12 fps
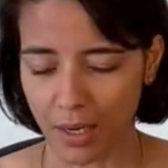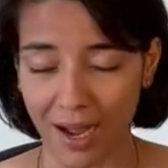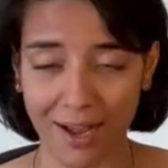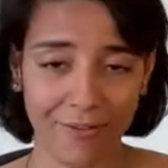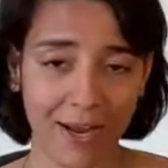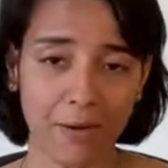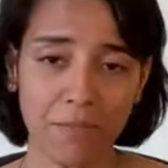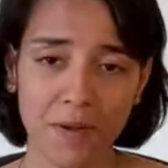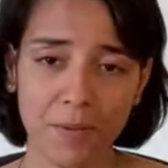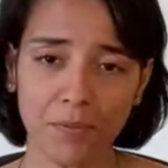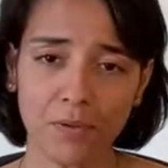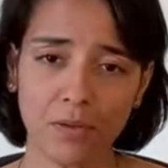I have helped
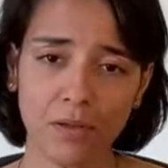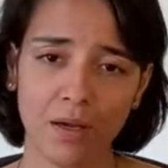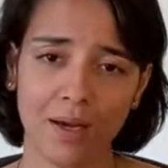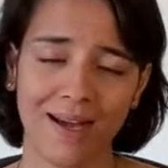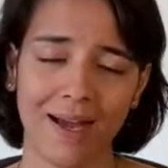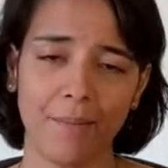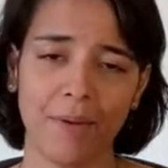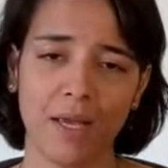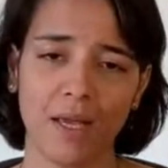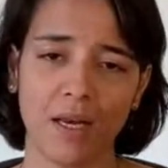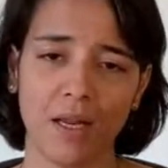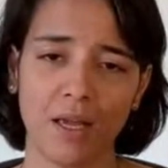people. I
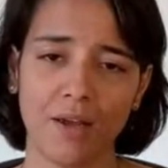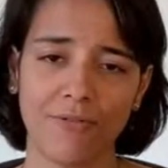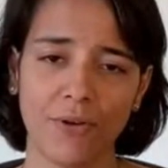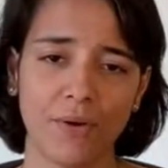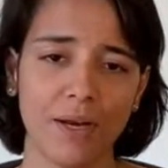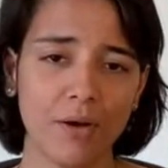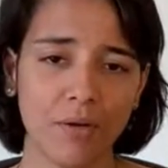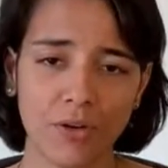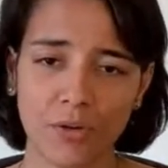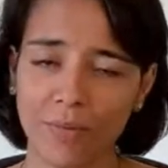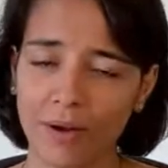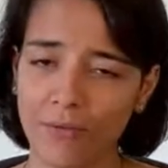mean, if you click
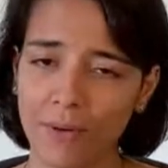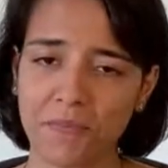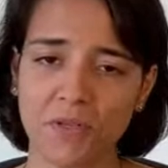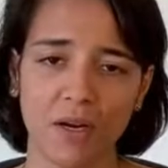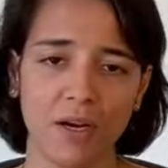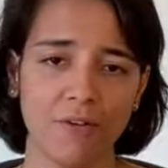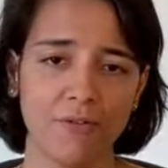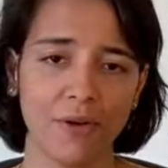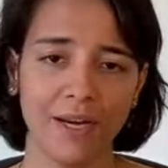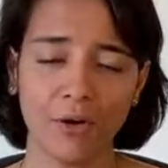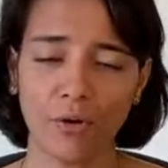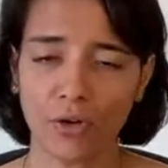onto my website, if you
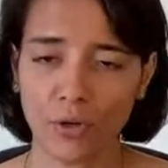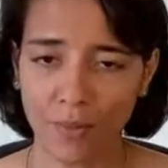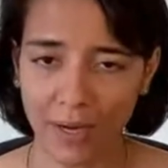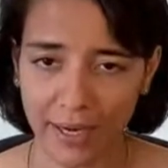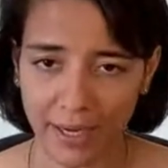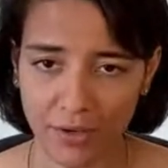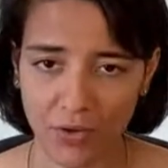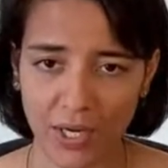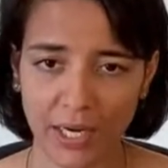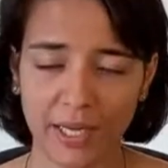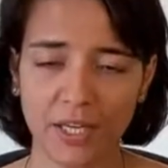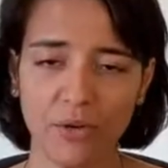click onto my link,
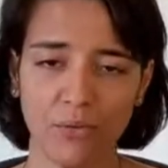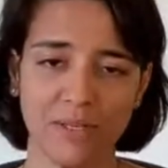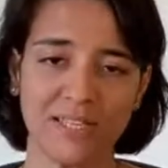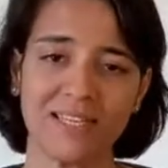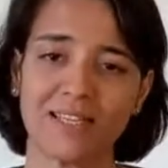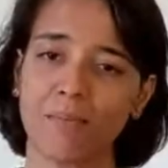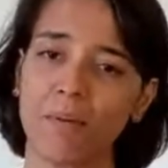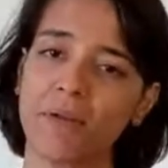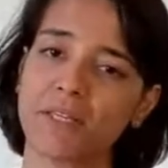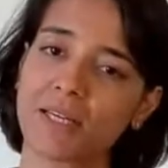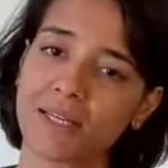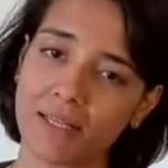you will see some
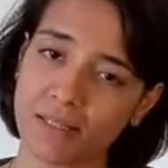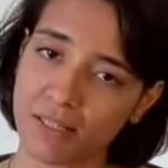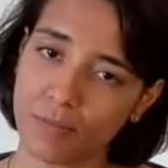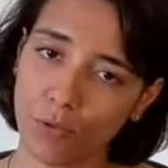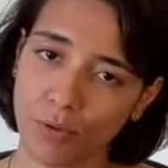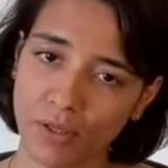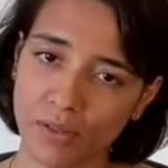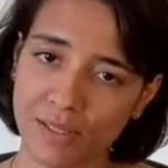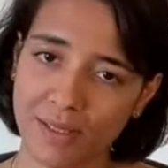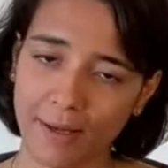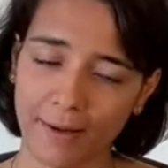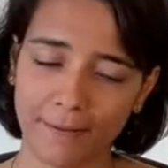amazing
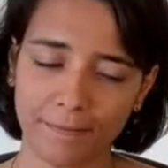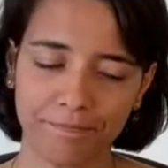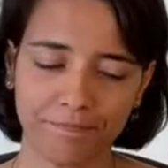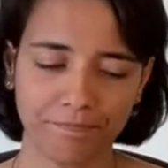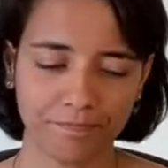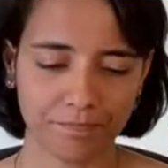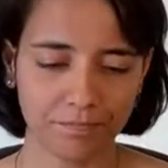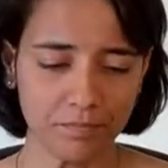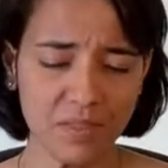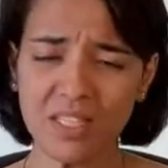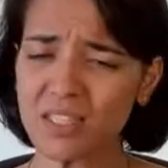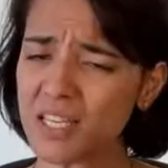testimonials there.
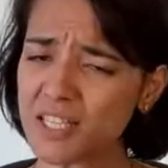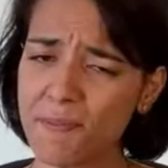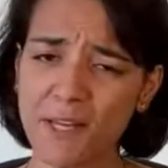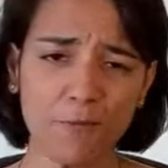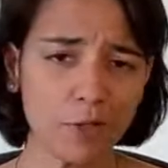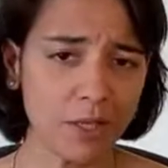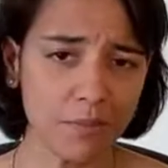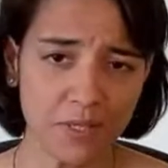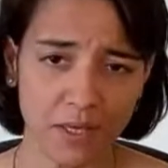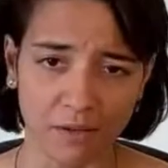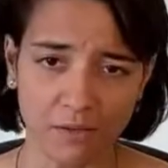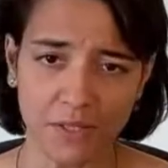They speak for
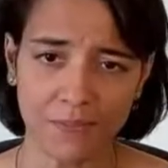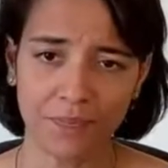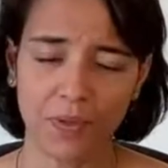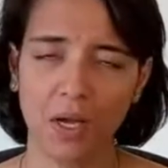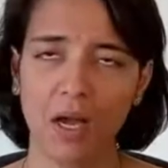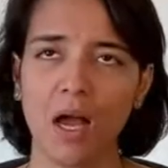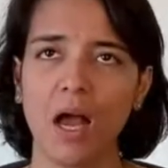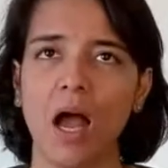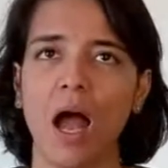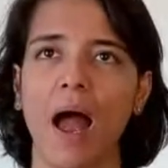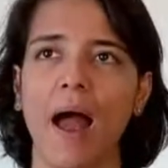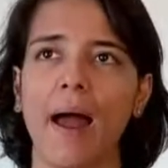themselves.
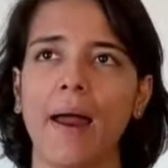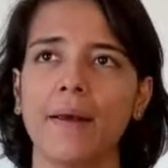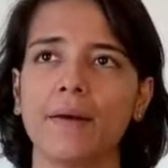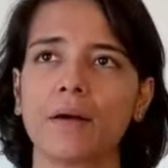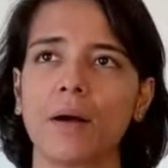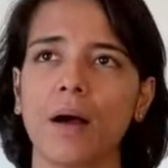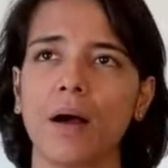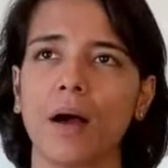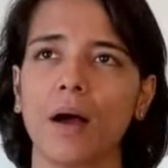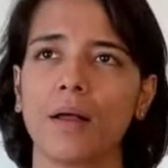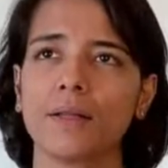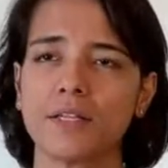And
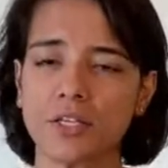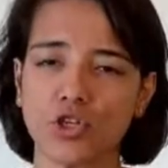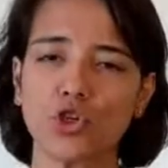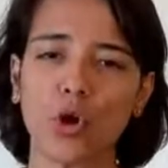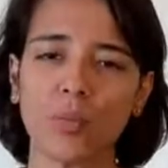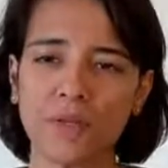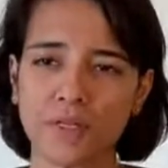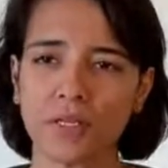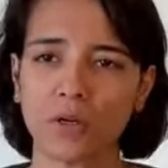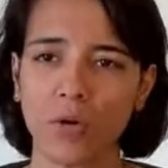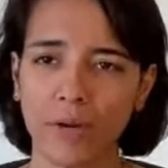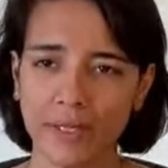there's a job, there's
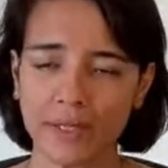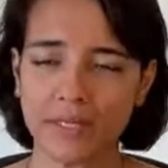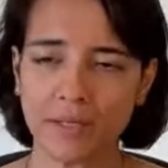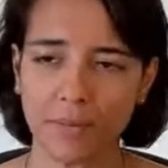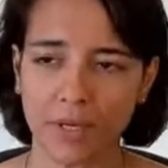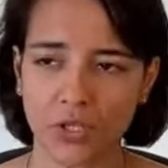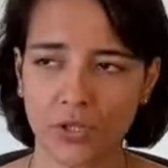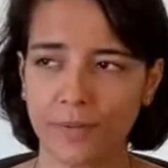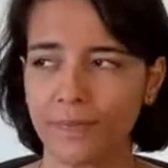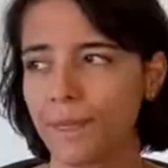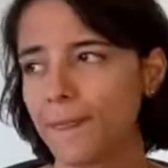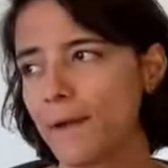a calling, there's a
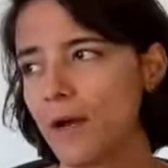mission.